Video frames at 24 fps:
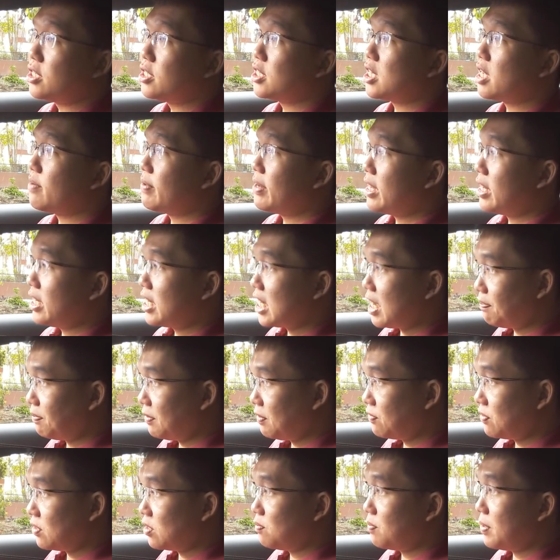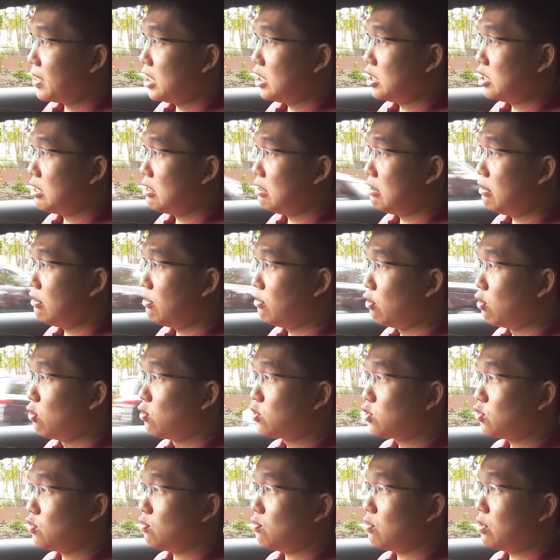some had adaptive suspension.
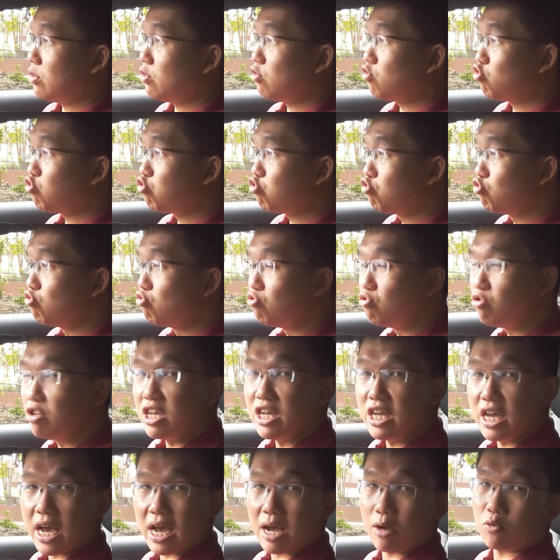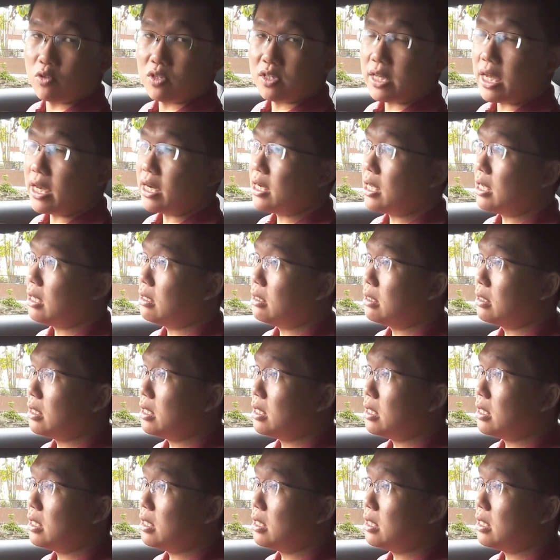Those were truly outstanding.